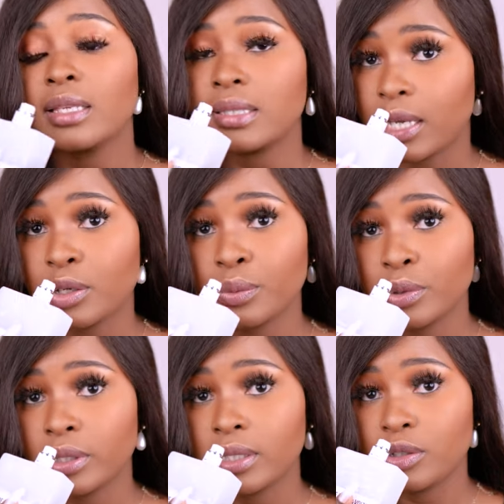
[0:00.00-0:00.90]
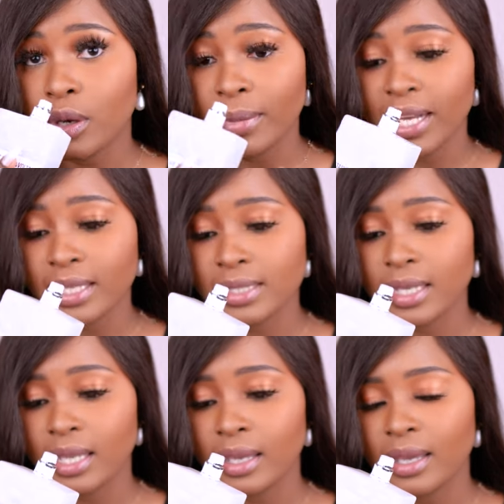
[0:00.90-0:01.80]
Sandalwood dominates
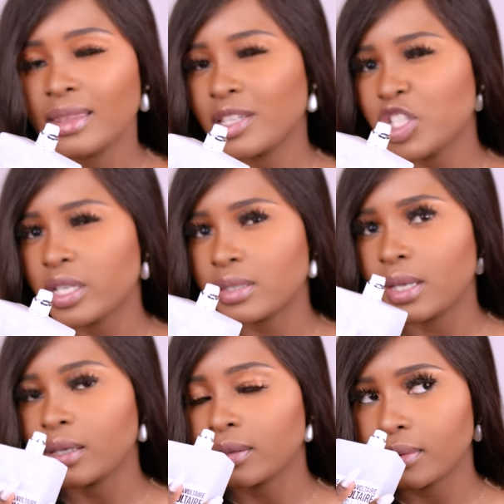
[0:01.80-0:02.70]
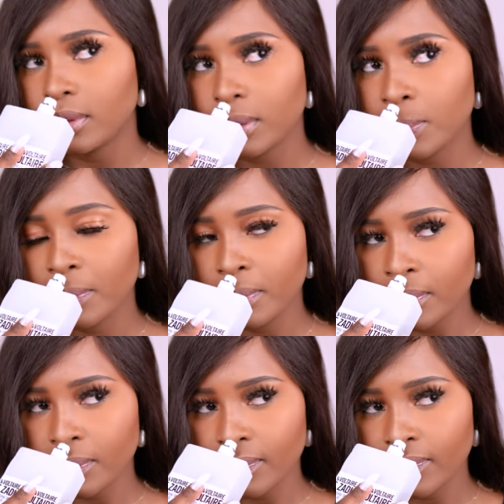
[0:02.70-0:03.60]
in here and the chestnut.
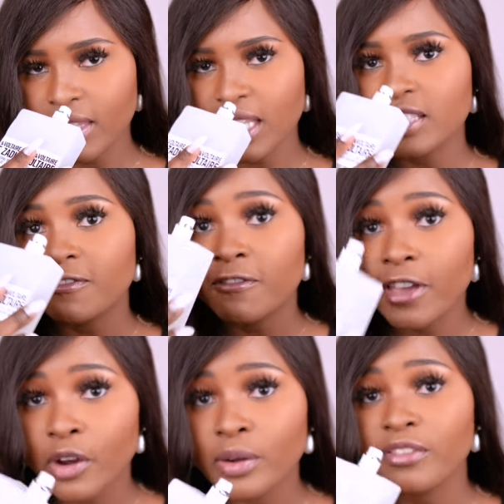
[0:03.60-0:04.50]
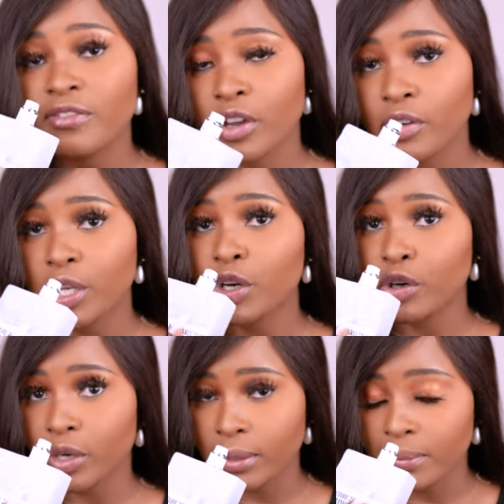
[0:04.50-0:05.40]
It's very, very
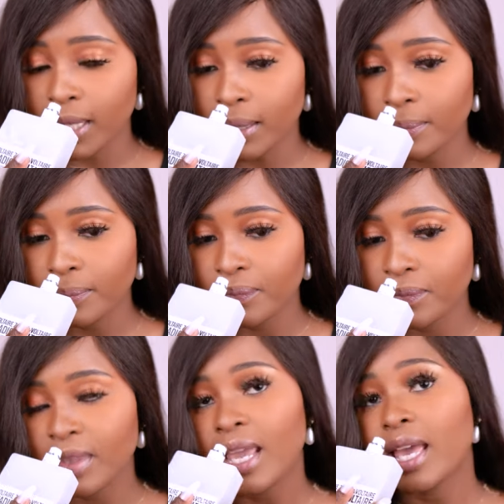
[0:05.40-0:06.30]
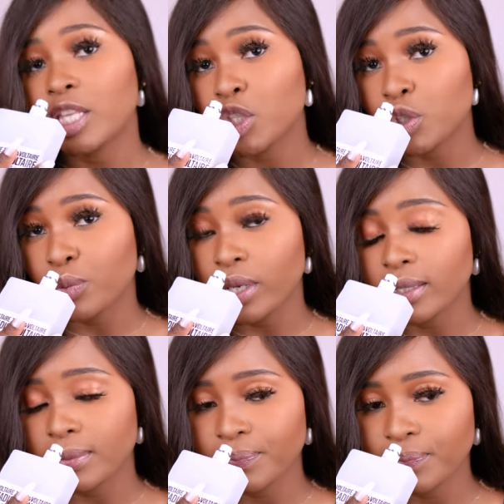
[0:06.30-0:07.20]
creamy and sweet.